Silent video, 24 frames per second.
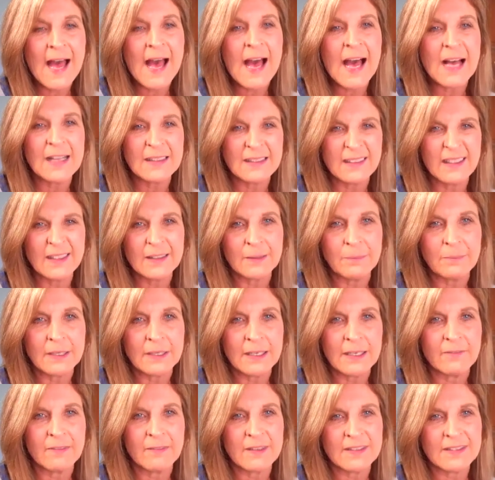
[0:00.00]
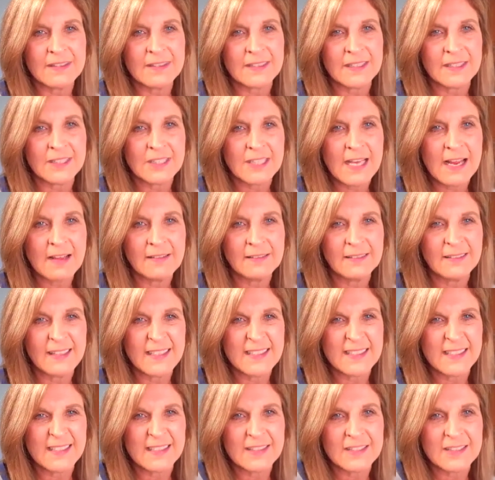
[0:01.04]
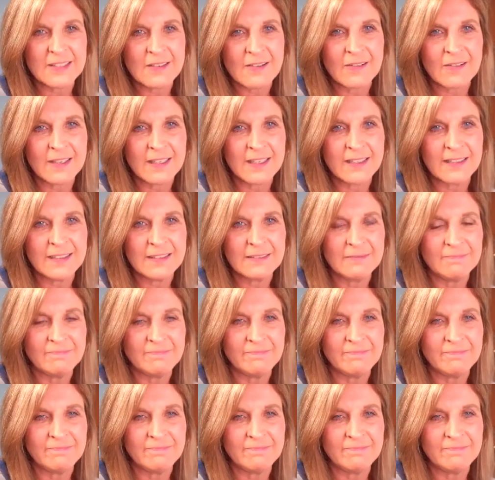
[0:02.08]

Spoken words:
a little bit of this stitch out. Let's get started.